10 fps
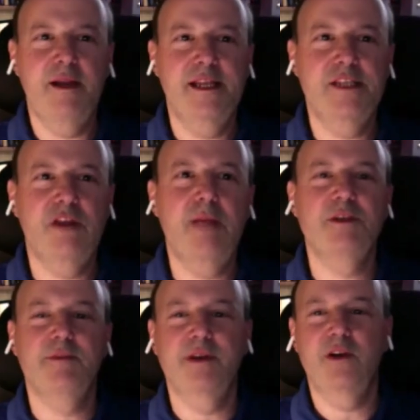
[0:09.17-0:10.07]
Hi, everybody.
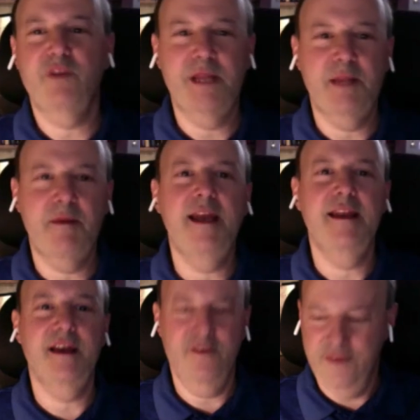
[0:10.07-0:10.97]
It's Rob Shapiro from In the
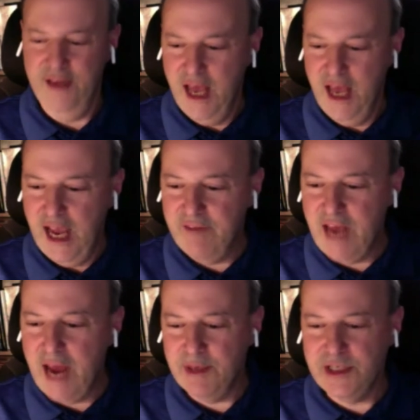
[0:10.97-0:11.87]
Mind Of.
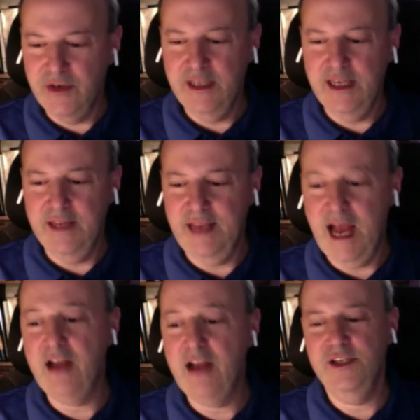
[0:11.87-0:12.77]
Have the
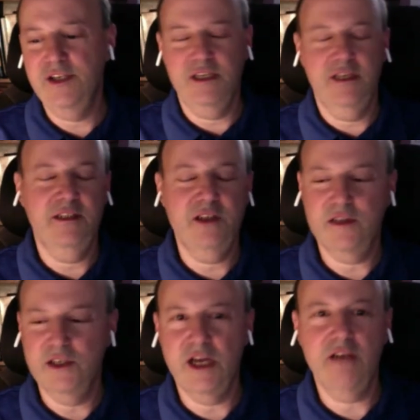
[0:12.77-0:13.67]
opportunity and the honor to
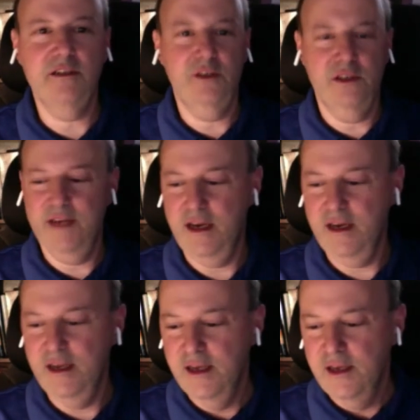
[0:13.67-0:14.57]
talk to Jacqueline
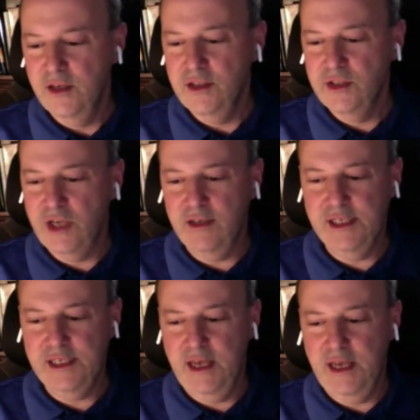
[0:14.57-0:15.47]
Olivier.
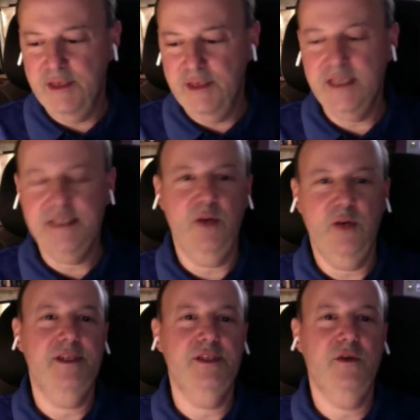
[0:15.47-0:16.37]
Jacqueline is a massage
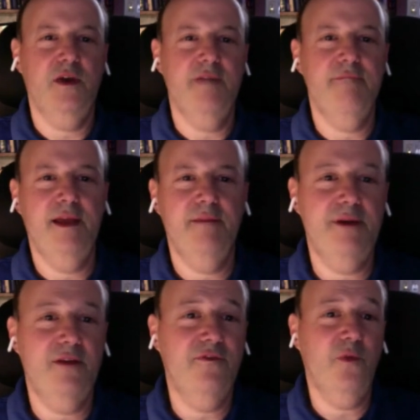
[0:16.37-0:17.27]
therapist who I
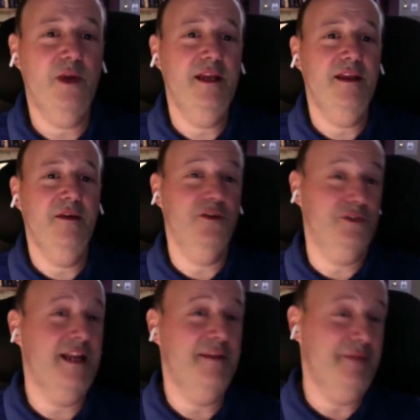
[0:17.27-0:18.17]
met about
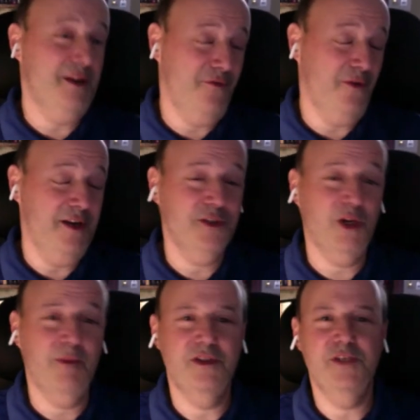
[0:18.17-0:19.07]
40
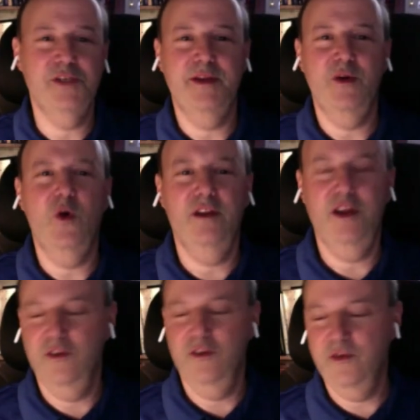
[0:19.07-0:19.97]
years ago, but she's been,
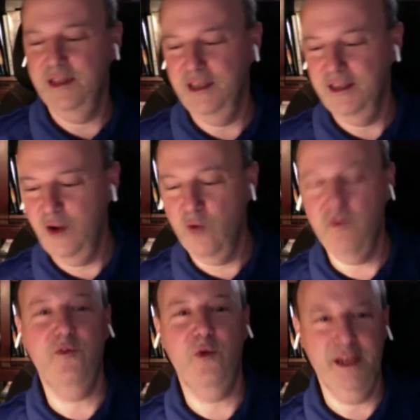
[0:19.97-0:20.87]
doing the
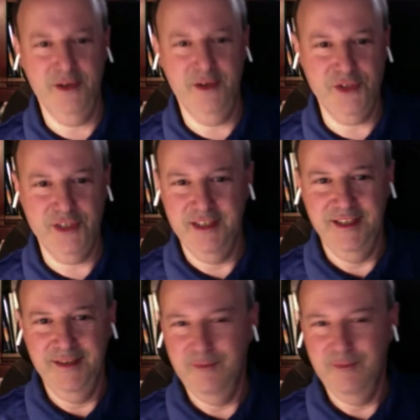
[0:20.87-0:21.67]
over 40 years,